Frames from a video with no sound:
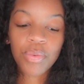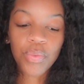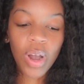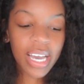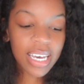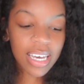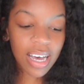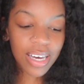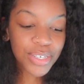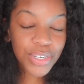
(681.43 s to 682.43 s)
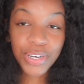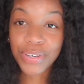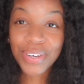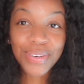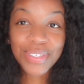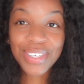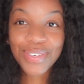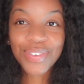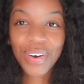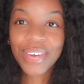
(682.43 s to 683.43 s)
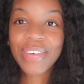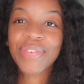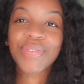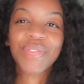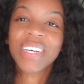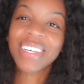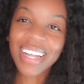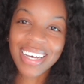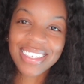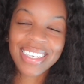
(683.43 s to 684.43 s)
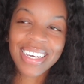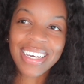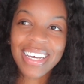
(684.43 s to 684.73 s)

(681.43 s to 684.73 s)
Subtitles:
right under your nose, and you don't even realize it.